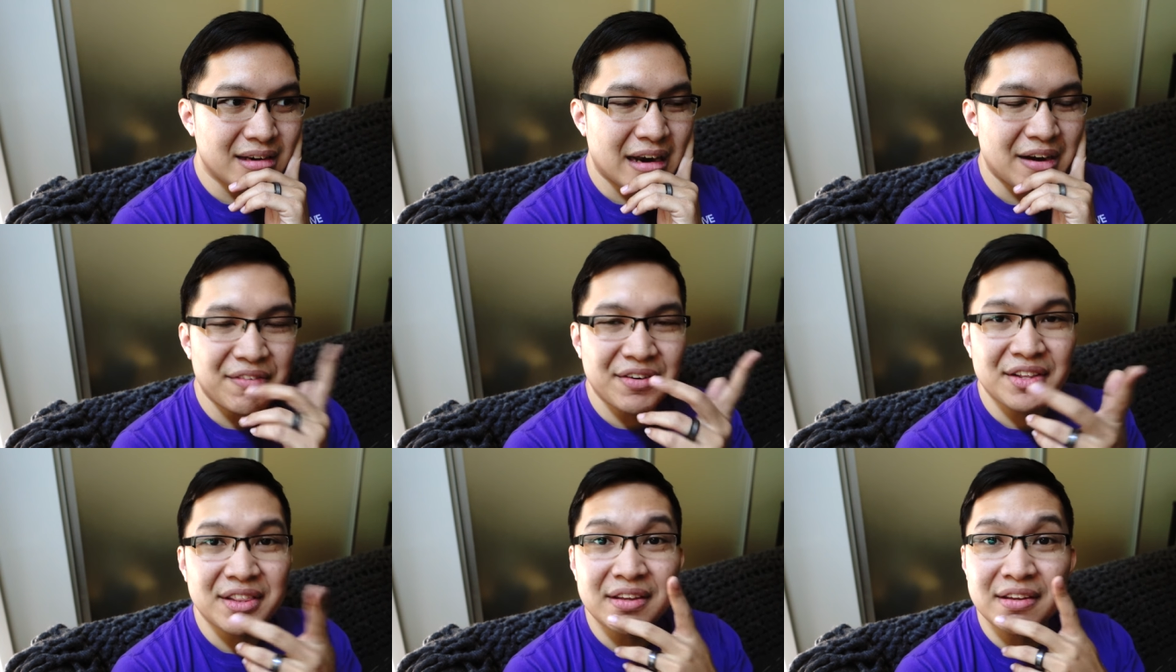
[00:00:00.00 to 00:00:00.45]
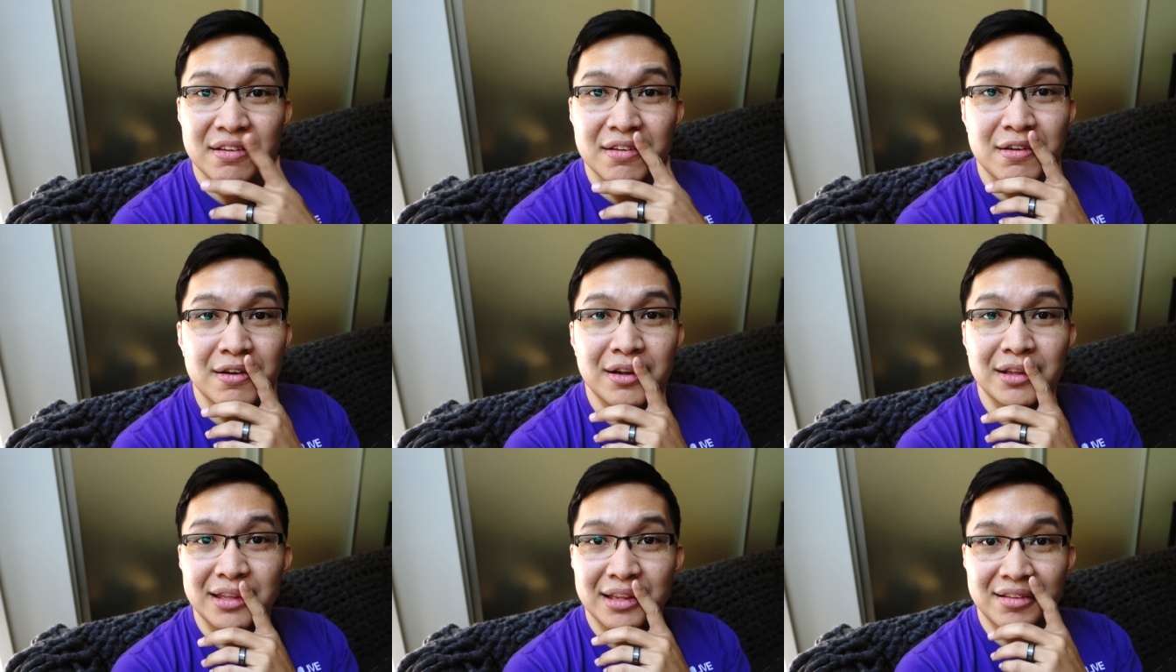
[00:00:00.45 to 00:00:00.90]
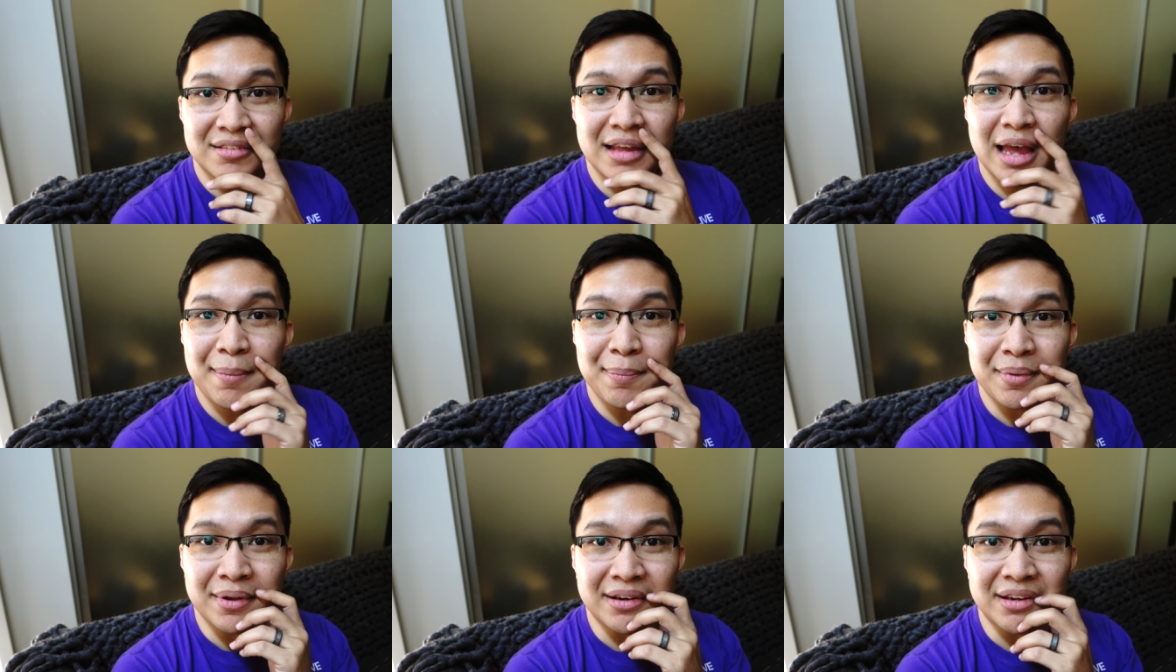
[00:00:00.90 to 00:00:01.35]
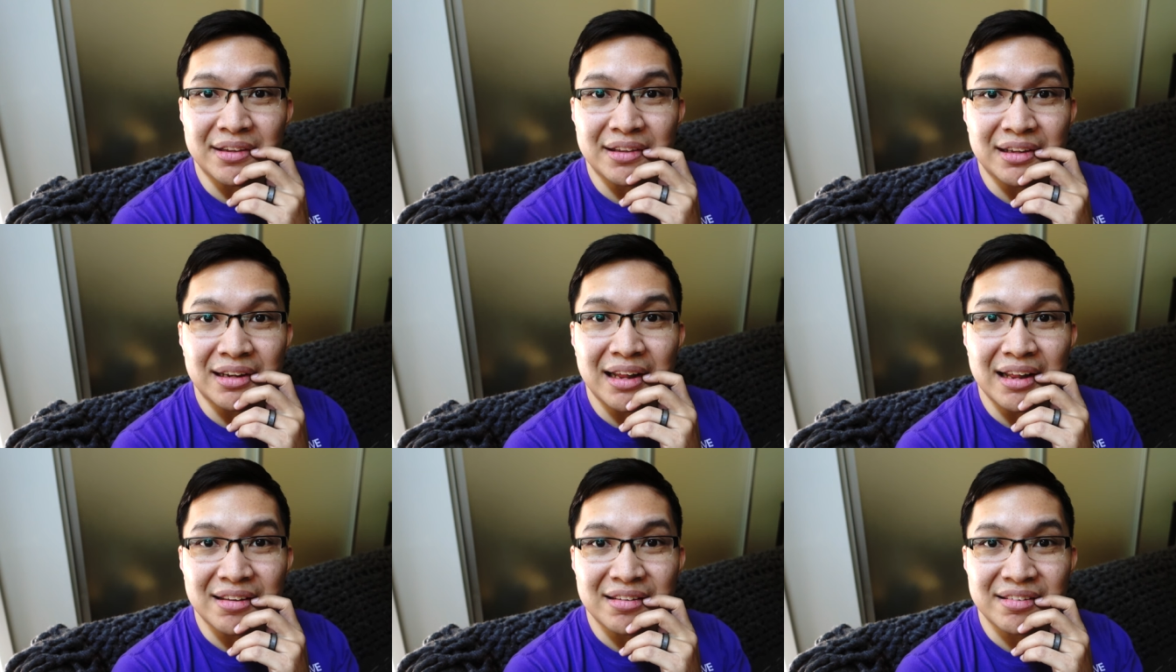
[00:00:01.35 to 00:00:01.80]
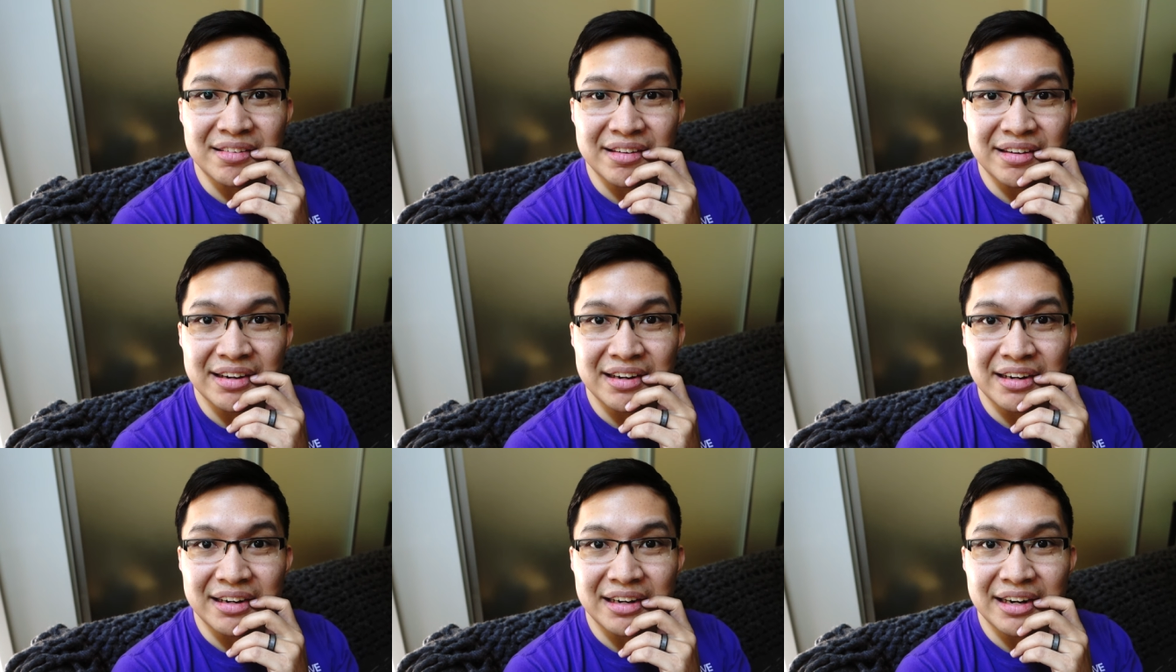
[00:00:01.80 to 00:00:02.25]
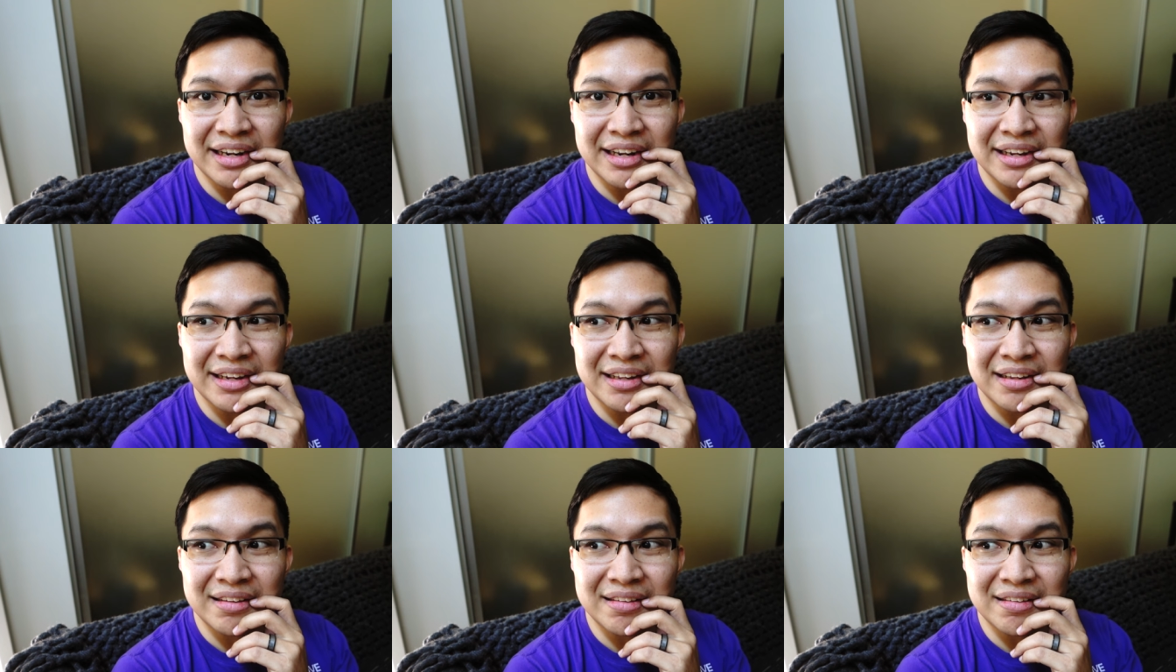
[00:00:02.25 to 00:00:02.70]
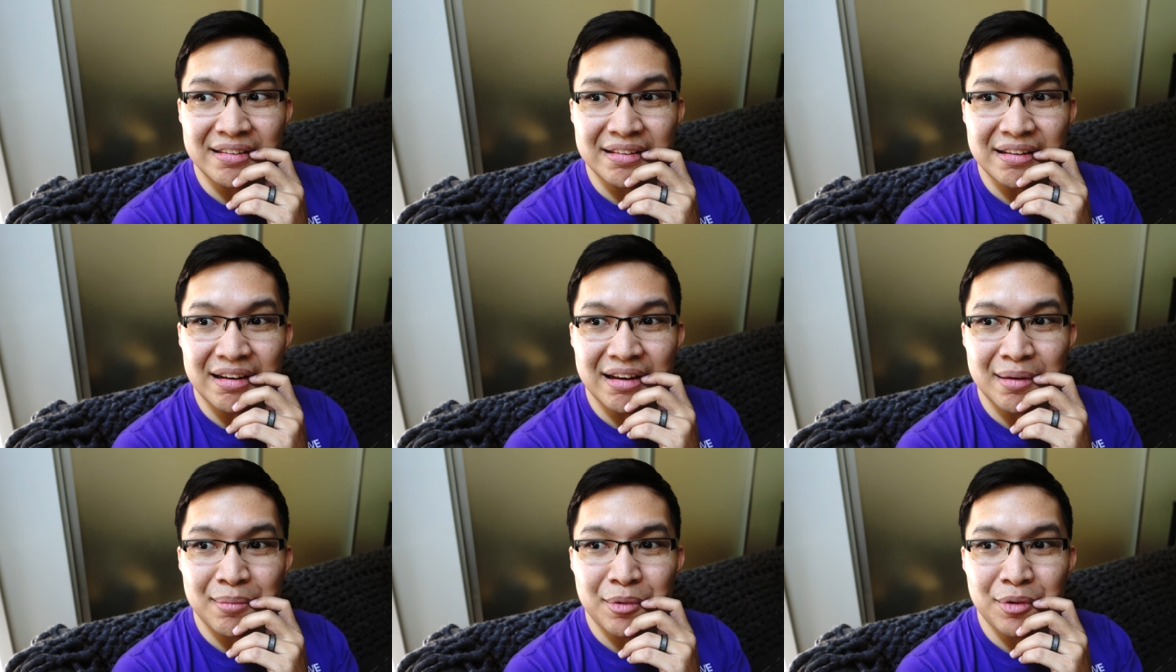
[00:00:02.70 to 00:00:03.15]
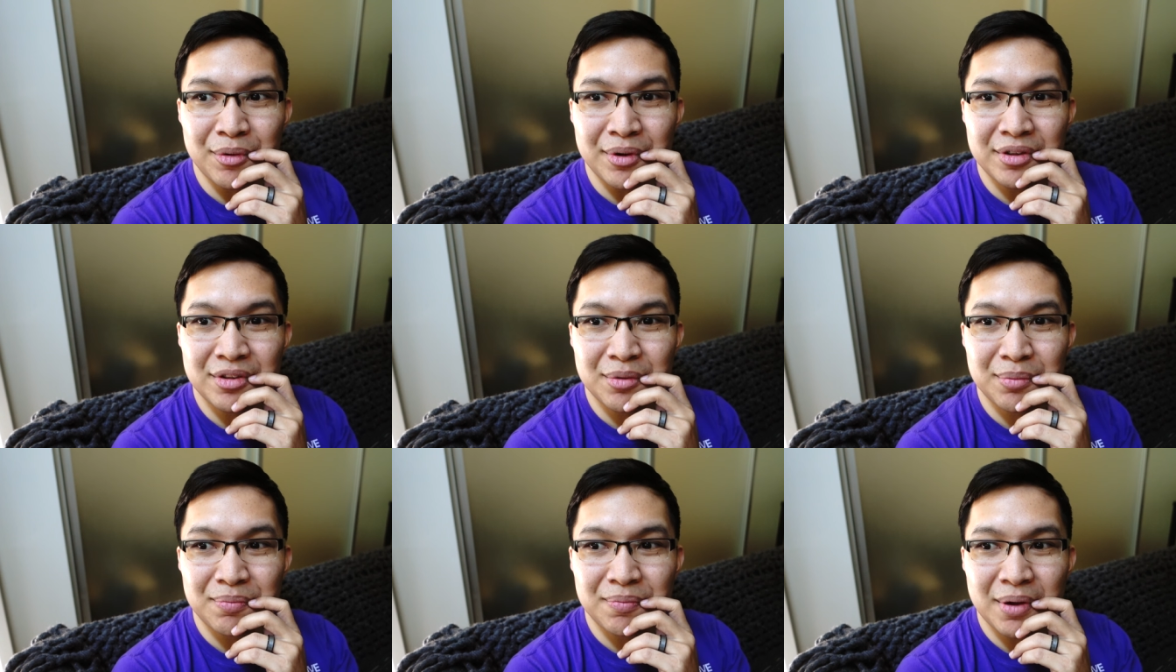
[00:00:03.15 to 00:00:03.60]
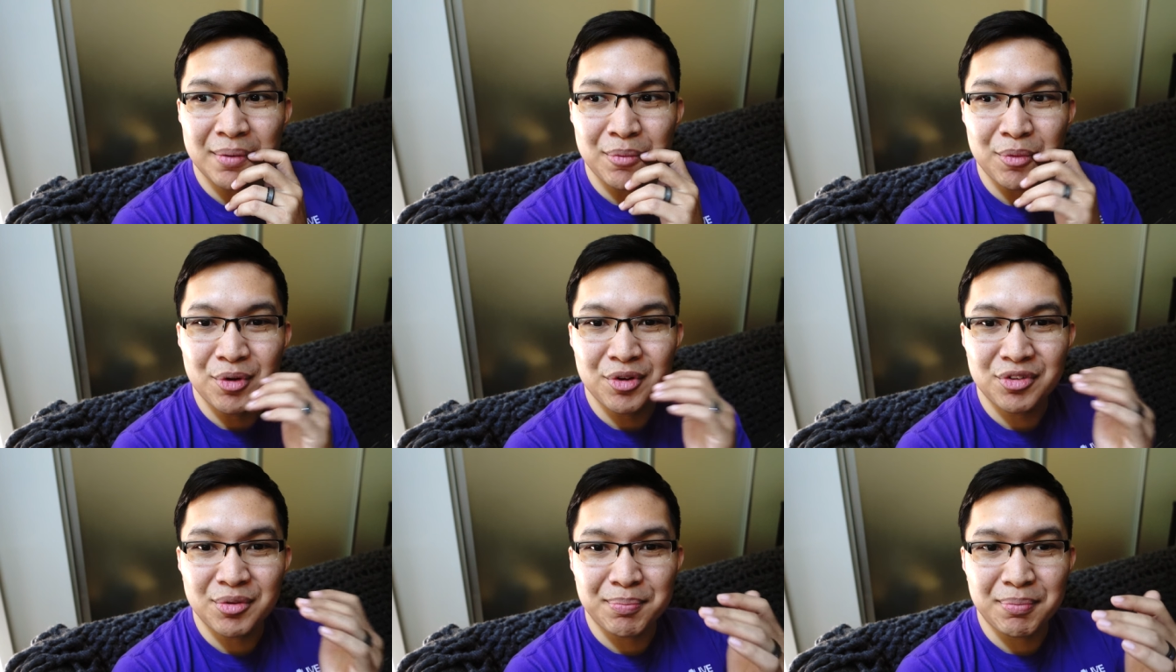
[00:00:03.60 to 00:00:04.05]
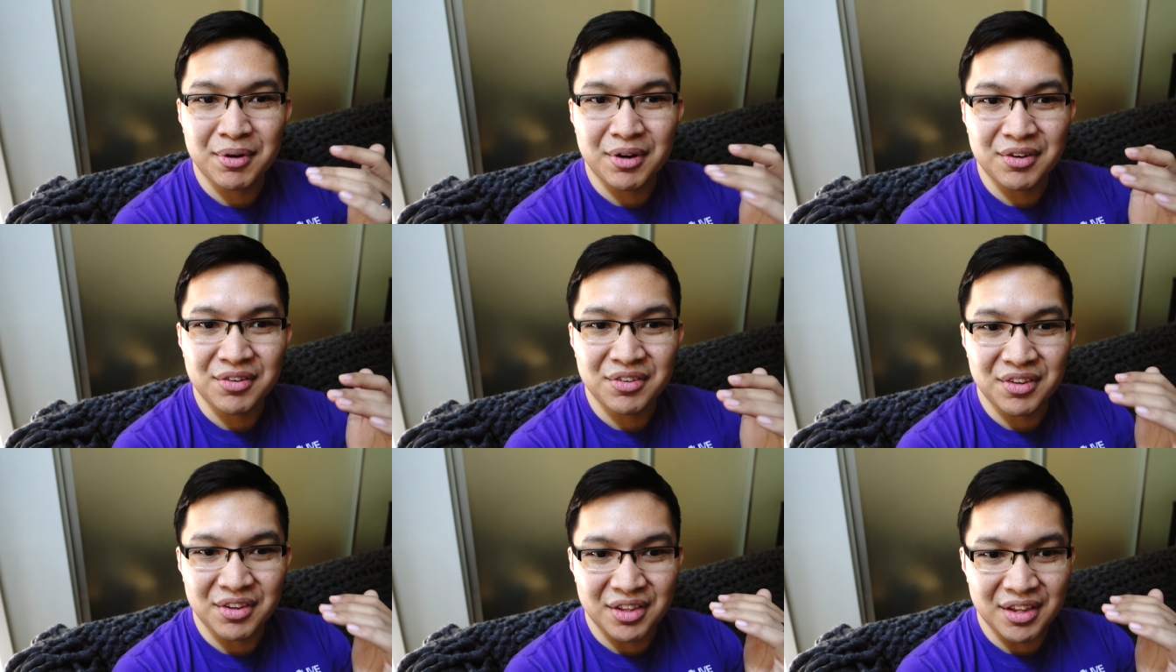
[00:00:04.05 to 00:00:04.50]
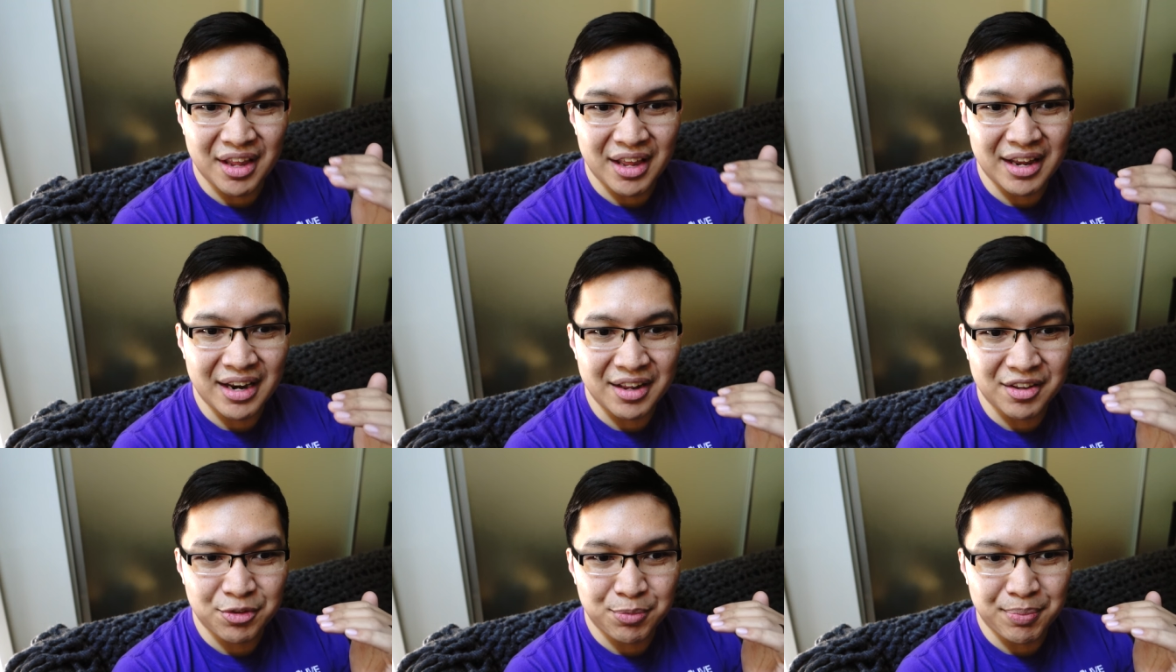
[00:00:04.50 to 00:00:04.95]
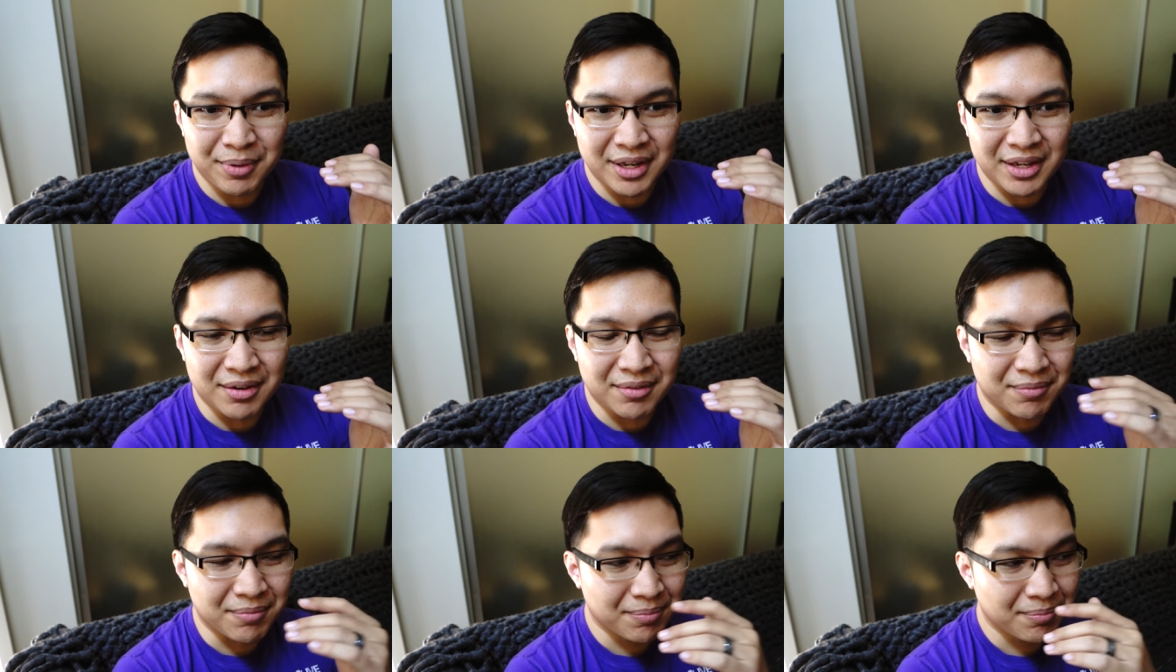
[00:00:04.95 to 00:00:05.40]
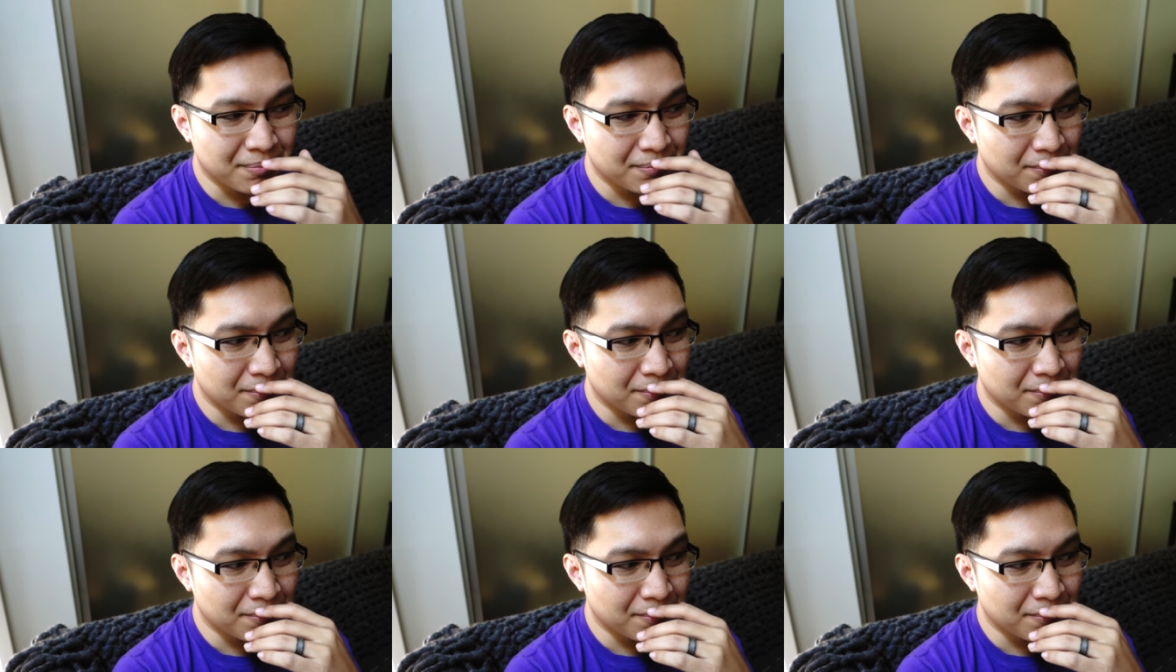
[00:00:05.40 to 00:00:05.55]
everything good that's happened in the last year and I'm always a, I'm always a person that has been